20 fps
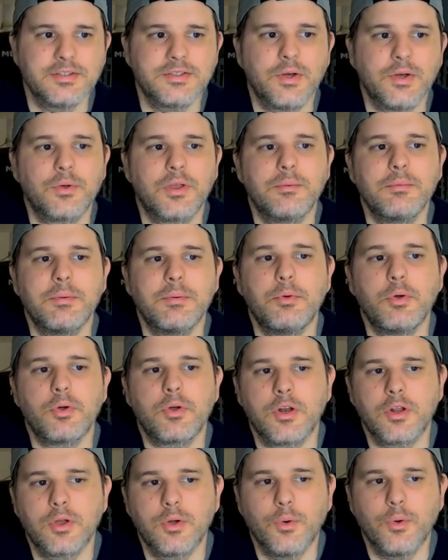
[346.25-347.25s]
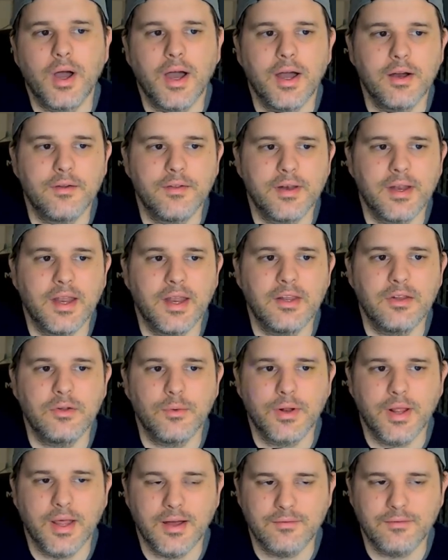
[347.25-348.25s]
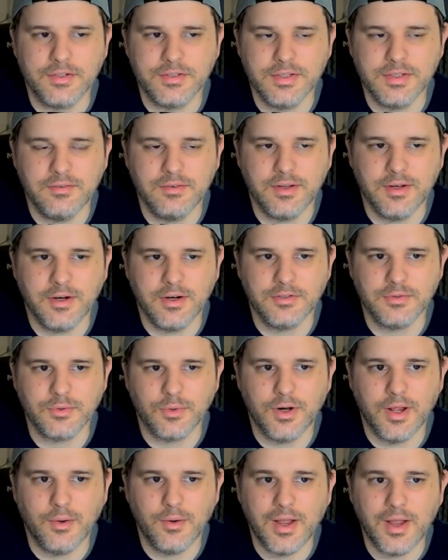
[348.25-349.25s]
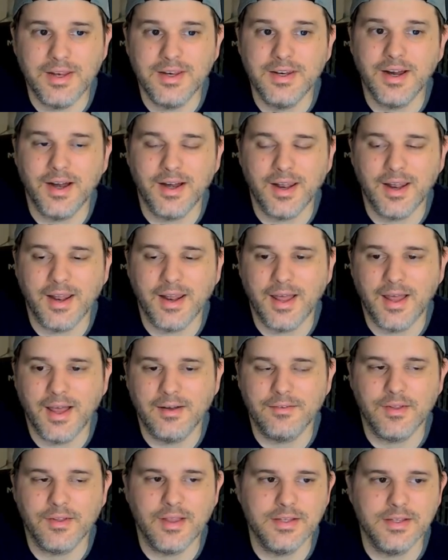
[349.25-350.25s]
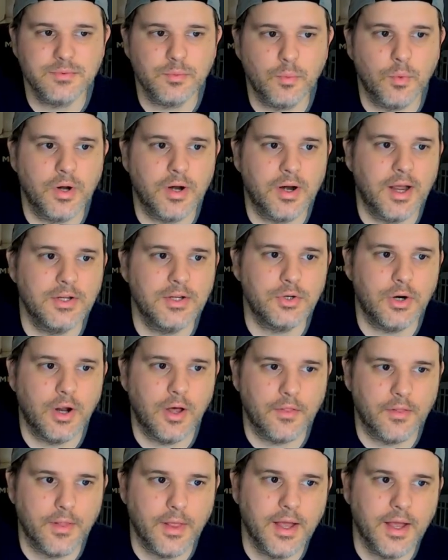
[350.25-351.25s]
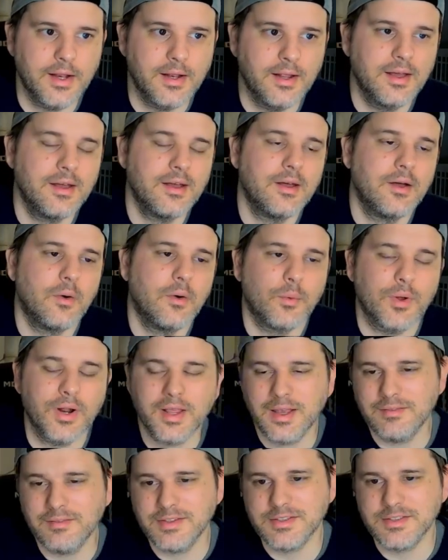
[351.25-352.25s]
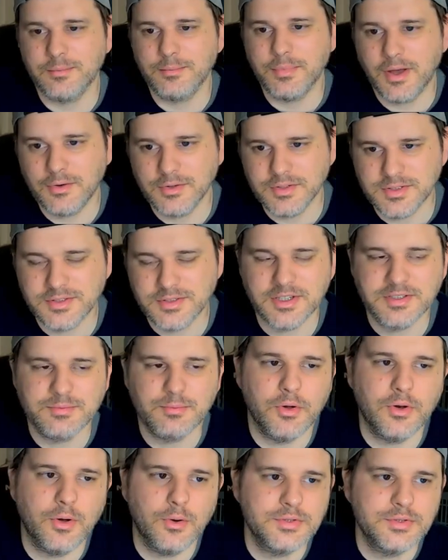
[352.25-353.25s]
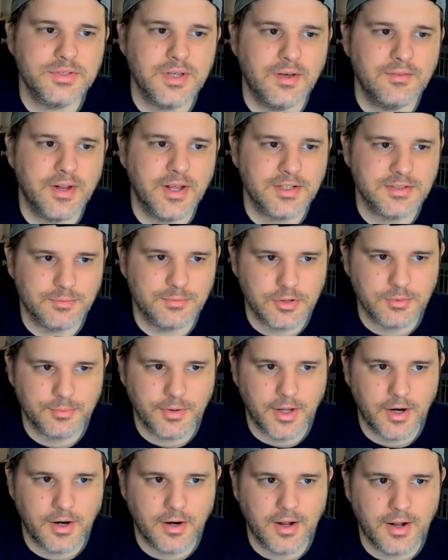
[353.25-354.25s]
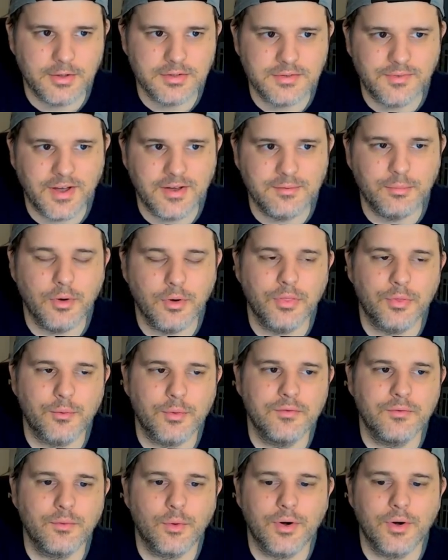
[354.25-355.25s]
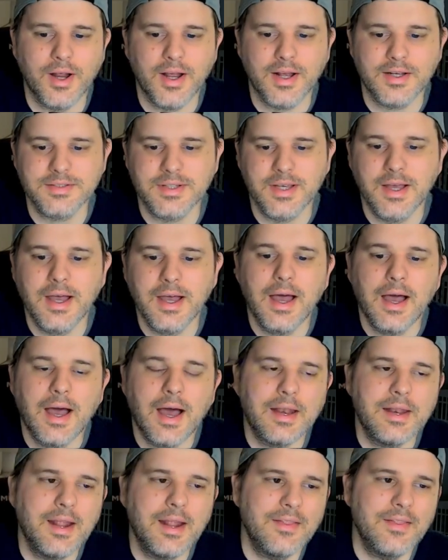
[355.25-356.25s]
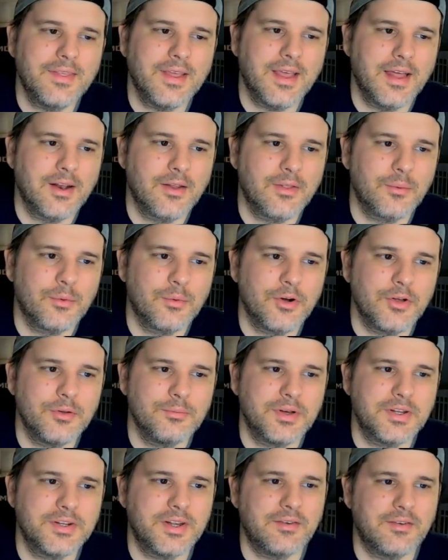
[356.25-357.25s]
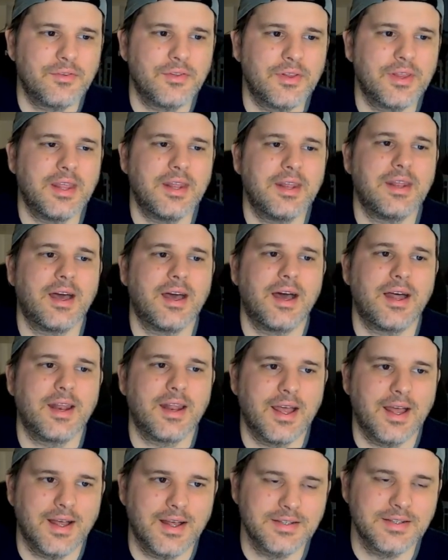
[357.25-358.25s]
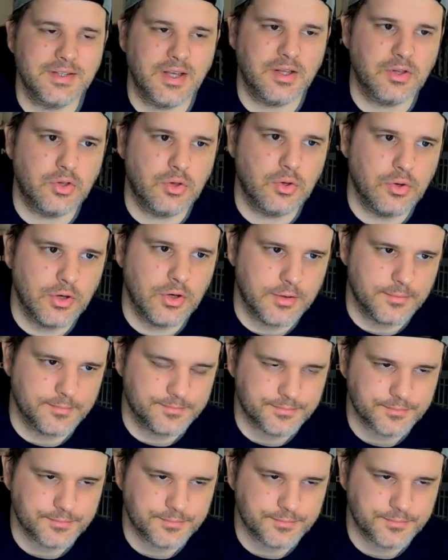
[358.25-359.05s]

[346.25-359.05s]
So give me Puka Nacua higher than 82.5 receiving yards, or now 89.5 is where I draw the line. When I gave this slip out as a 6.07x multiplier, and now it's 5.34x. Not the end of the world, but definitely not as good.